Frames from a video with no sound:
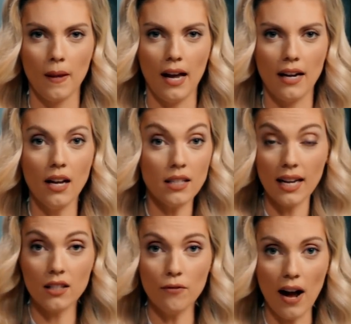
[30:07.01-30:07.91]
And it,
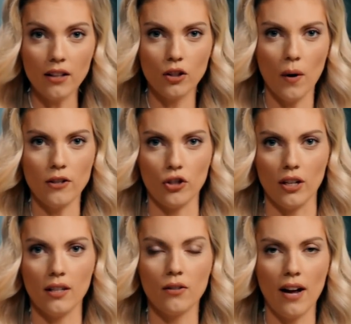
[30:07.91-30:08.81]
it's a valid question.
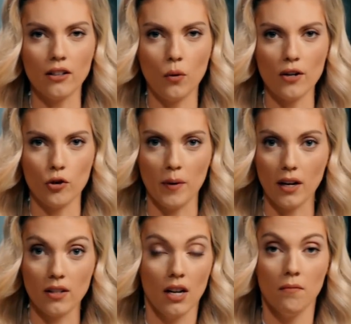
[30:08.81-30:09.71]
It's a valid question
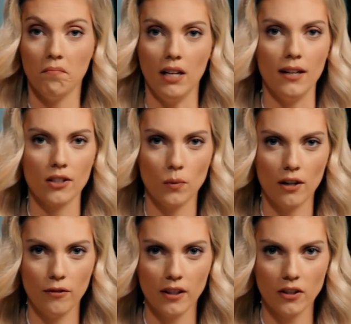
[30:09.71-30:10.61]
because he doesn't want
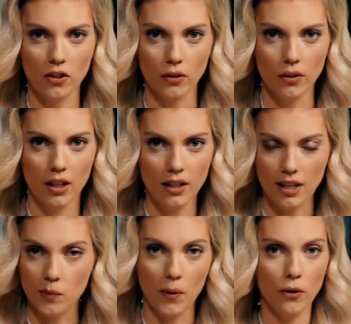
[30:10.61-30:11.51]
to feel excluded.
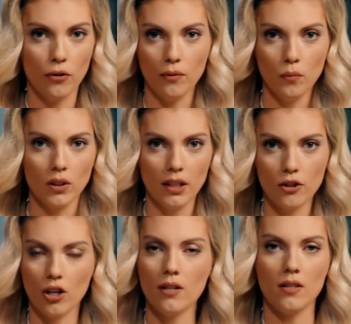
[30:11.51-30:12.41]
He's both
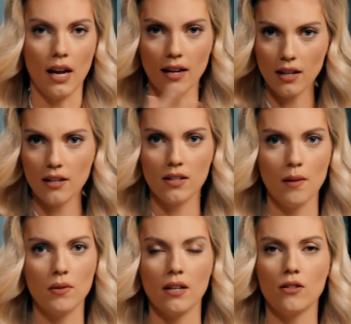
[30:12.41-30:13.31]
religious and he has
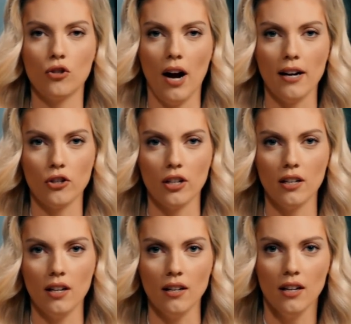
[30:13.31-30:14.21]
same-sex
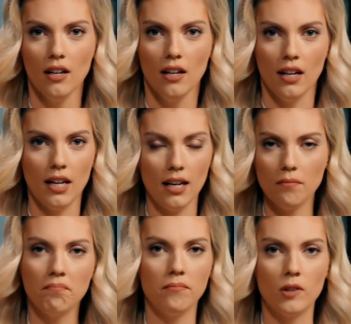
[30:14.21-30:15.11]
attraction, and
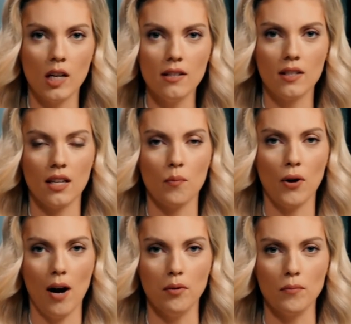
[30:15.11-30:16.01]
he didn't see the
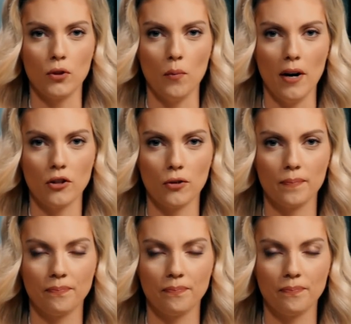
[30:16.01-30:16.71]
problem so much.